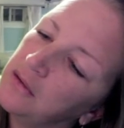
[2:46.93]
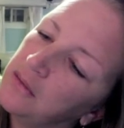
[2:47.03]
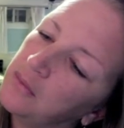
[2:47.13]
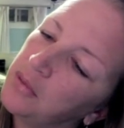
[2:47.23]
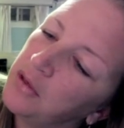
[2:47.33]

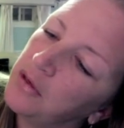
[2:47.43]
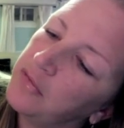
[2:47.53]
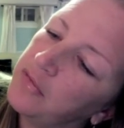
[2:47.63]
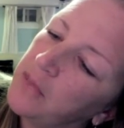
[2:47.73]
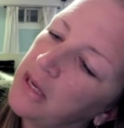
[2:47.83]
put it
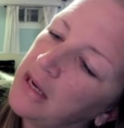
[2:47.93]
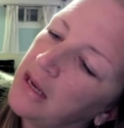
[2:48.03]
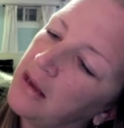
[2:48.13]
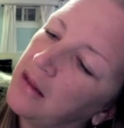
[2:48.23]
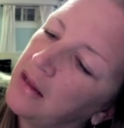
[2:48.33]
over my
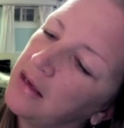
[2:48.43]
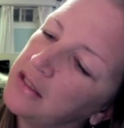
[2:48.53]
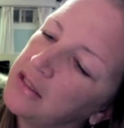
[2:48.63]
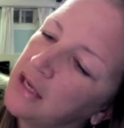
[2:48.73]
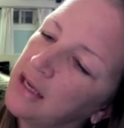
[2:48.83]
nail, and I
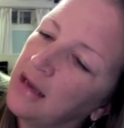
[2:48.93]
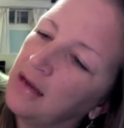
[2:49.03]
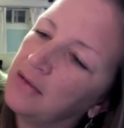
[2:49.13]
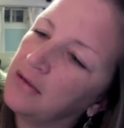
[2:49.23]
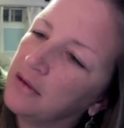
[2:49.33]
check
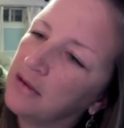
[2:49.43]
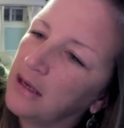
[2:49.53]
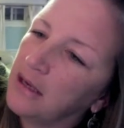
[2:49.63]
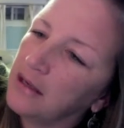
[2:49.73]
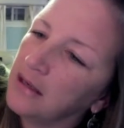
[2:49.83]
out,
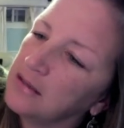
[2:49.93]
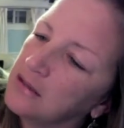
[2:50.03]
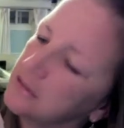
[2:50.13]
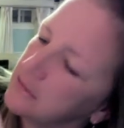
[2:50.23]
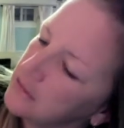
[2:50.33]
okay, does
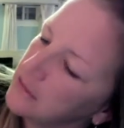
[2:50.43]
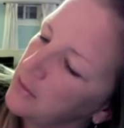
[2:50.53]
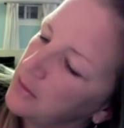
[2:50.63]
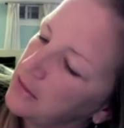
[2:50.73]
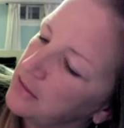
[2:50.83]
it go
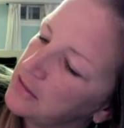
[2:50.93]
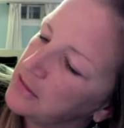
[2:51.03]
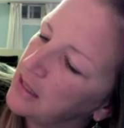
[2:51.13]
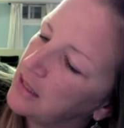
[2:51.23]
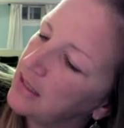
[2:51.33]
on either
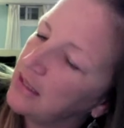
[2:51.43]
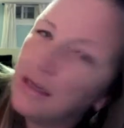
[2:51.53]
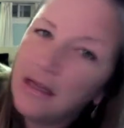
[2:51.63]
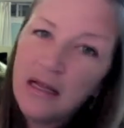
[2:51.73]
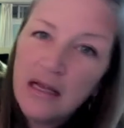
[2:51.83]
side?
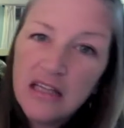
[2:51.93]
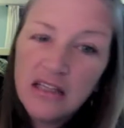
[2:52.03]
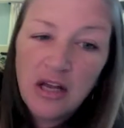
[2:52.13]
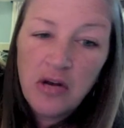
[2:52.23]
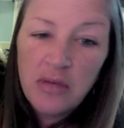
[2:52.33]
Is
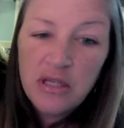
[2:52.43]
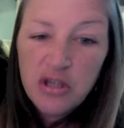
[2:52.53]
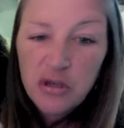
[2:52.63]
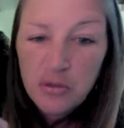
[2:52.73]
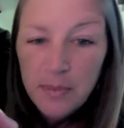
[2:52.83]
it going to be
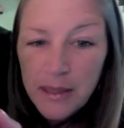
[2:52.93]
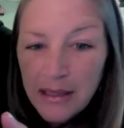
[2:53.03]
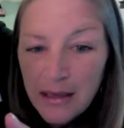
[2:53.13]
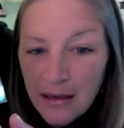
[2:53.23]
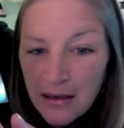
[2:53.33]
too big?